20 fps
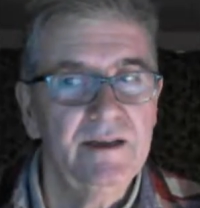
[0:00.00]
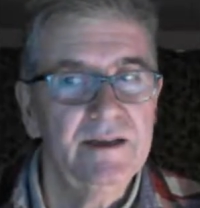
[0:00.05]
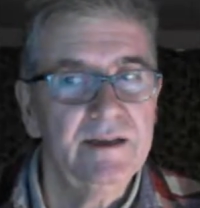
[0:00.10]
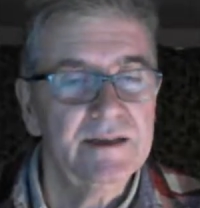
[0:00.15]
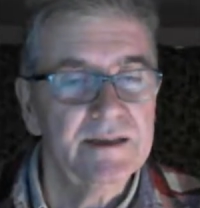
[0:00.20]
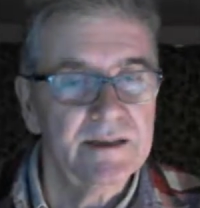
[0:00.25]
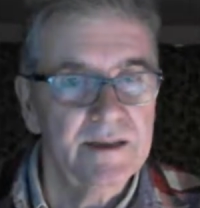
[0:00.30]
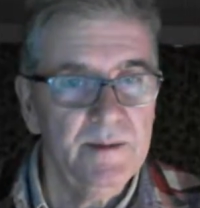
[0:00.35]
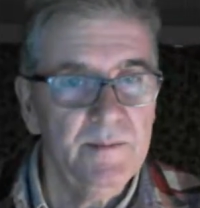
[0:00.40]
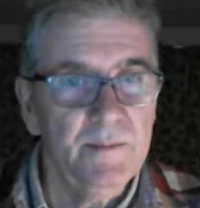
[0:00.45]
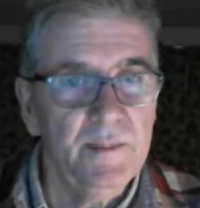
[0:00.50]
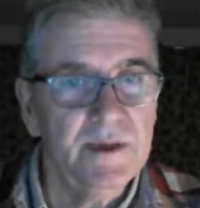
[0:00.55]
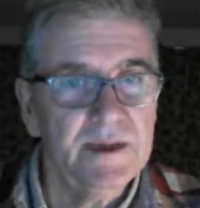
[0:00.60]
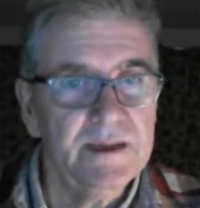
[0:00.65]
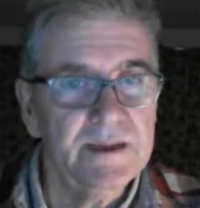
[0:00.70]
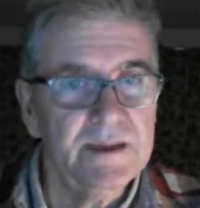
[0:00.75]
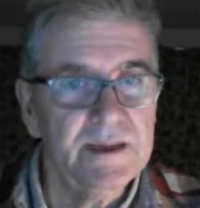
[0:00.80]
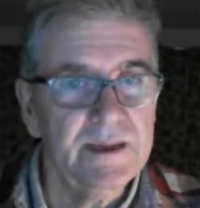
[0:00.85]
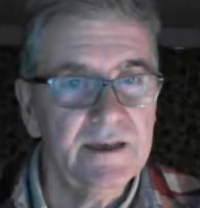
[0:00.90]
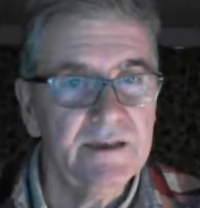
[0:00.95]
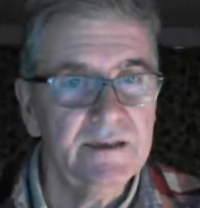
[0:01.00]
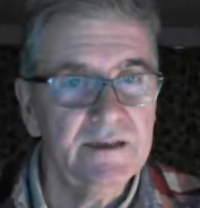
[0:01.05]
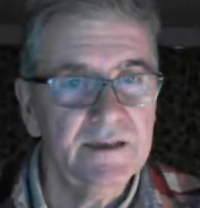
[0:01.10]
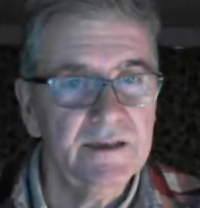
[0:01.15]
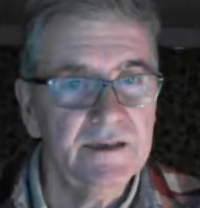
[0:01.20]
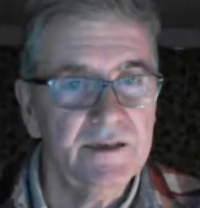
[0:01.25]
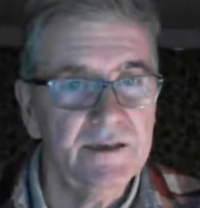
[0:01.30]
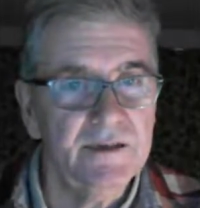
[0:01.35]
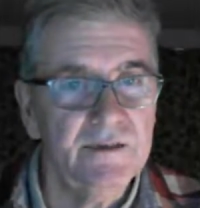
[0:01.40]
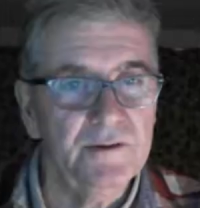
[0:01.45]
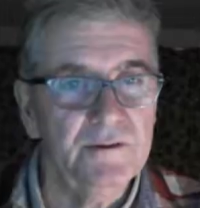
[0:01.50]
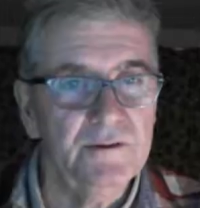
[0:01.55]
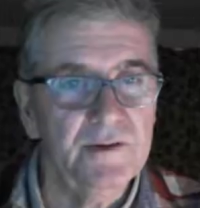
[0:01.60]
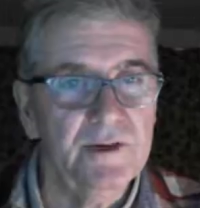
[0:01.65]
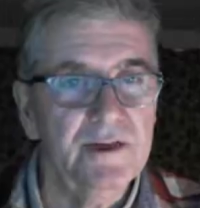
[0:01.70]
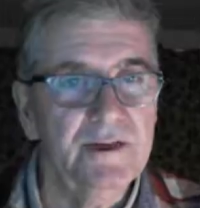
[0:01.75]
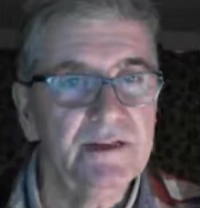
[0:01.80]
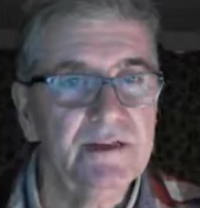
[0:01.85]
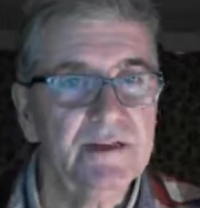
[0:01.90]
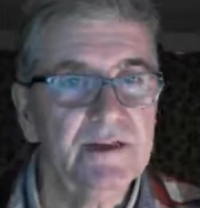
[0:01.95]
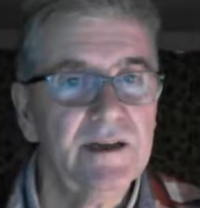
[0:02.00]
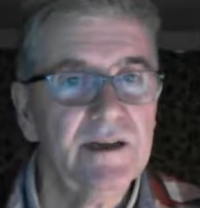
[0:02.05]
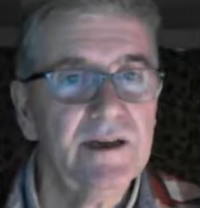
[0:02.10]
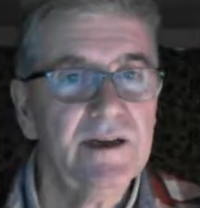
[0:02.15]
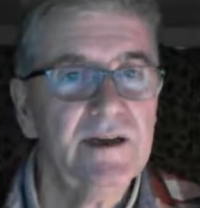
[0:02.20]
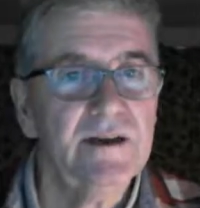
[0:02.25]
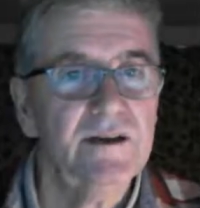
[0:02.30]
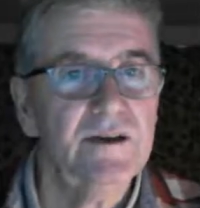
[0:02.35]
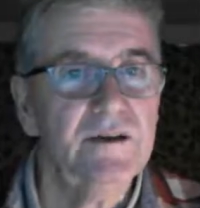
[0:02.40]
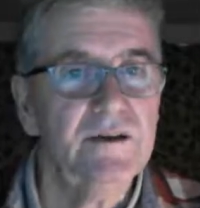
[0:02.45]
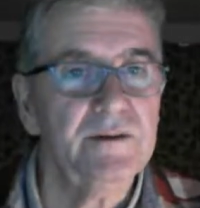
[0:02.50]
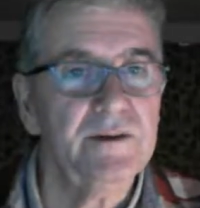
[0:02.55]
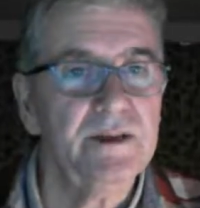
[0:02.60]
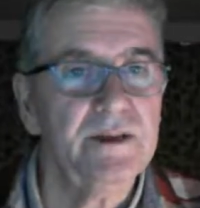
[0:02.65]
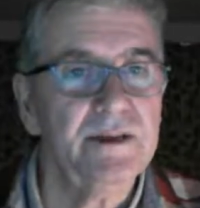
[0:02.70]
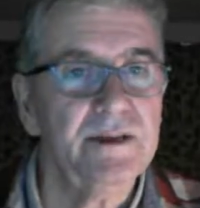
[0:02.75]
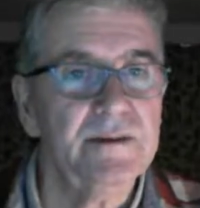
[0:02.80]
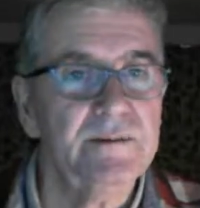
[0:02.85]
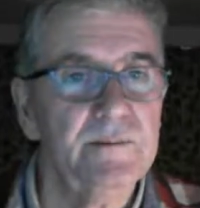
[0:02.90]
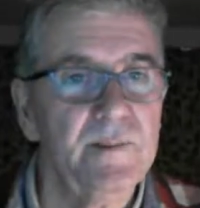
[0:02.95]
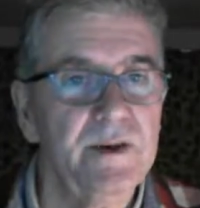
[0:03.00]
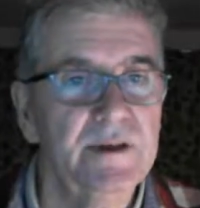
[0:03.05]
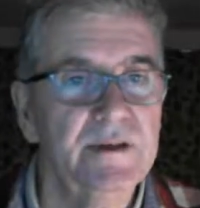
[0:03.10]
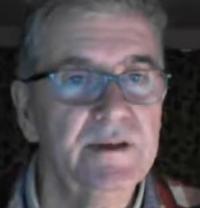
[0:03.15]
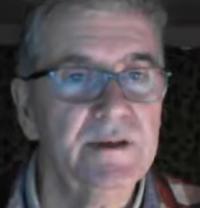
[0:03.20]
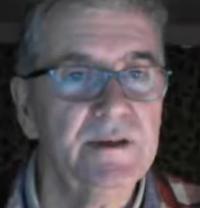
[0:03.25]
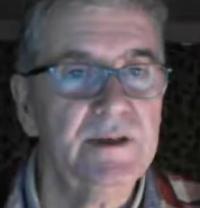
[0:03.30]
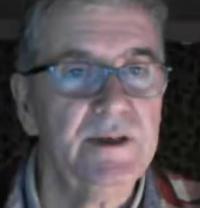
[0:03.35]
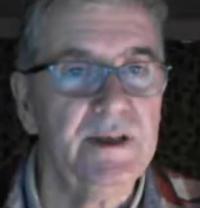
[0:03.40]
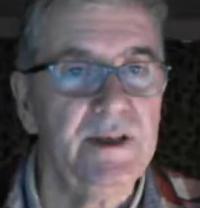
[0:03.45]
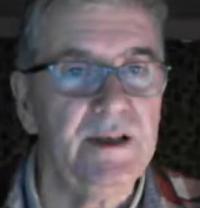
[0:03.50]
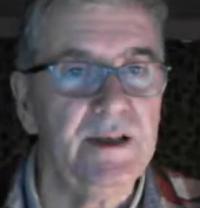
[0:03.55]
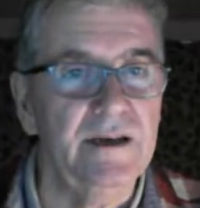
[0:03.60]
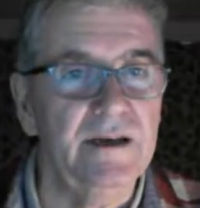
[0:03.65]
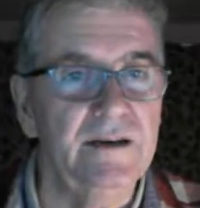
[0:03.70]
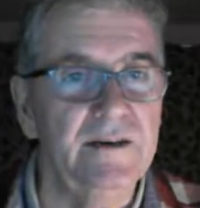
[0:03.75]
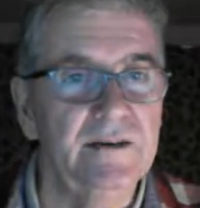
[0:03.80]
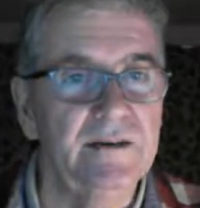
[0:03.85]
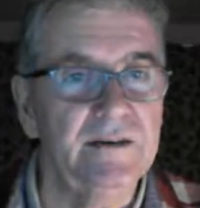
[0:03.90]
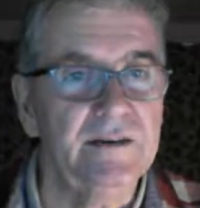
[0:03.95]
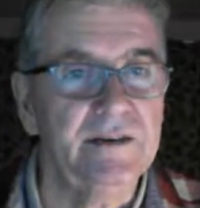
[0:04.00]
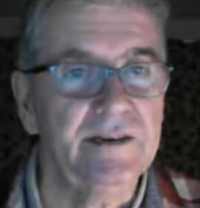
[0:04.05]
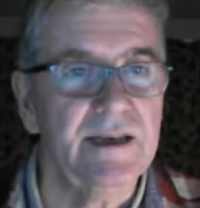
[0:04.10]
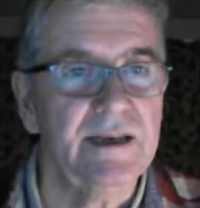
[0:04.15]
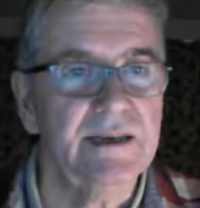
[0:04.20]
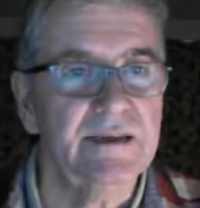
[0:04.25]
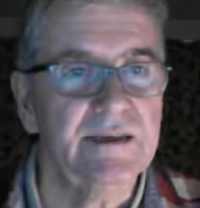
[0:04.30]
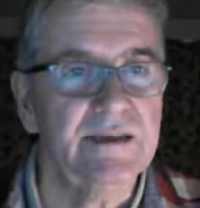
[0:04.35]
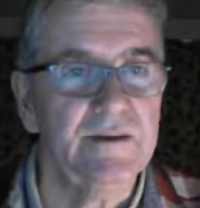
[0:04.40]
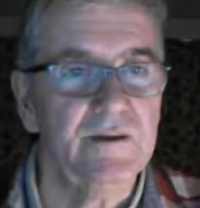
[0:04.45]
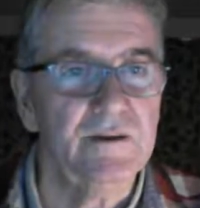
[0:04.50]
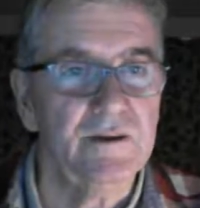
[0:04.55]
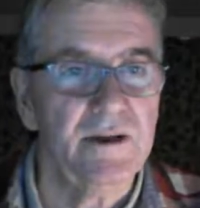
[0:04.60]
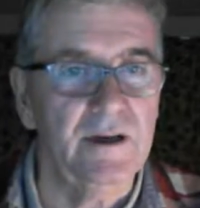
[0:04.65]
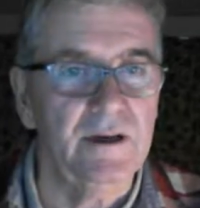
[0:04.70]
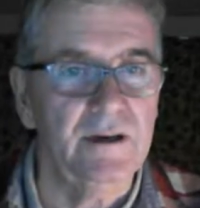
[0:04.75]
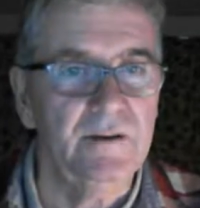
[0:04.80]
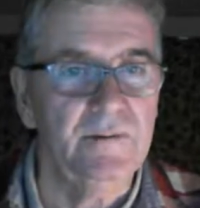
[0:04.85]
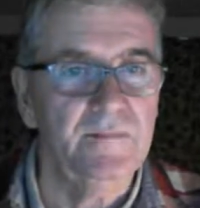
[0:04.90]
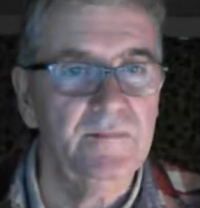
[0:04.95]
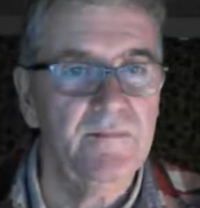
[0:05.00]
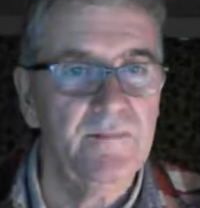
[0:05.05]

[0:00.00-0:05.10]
The simplest thing to do is to click on this button here that says Soccer.